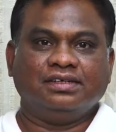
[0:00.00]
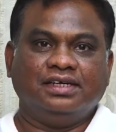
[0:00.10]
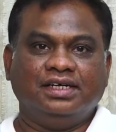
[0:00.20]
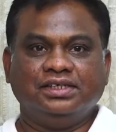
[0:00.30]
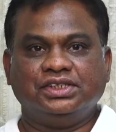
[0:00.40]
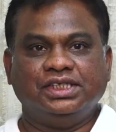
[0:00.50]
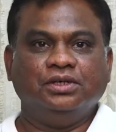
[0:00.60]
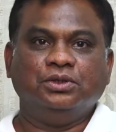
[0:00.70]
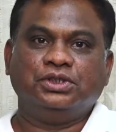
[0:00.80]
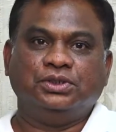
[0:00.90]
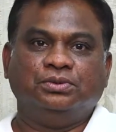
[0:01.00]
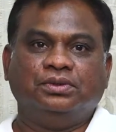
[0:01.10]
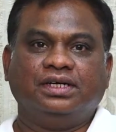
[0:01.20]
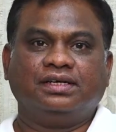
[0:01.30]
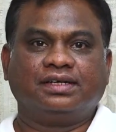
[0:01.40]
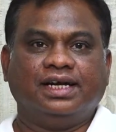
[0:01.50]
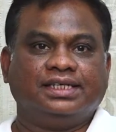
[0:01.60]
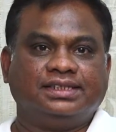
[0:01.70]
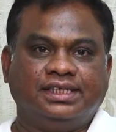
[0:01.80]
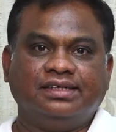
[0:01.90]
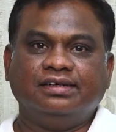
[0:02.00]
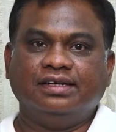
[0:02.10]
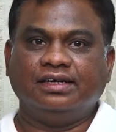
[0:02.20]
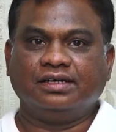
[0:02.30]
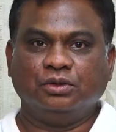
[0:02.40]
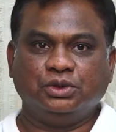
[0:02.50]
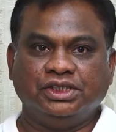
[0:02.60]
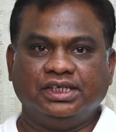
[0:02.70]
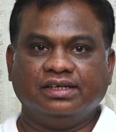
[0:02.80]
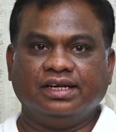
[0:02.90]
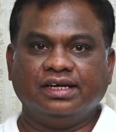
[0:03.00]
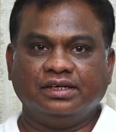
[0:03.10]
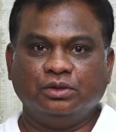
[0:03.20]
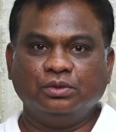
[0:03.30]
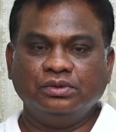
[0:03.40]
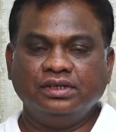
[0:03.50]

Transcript: Uh, she goes to uh, class 10 uh, coaching in Ahaguru.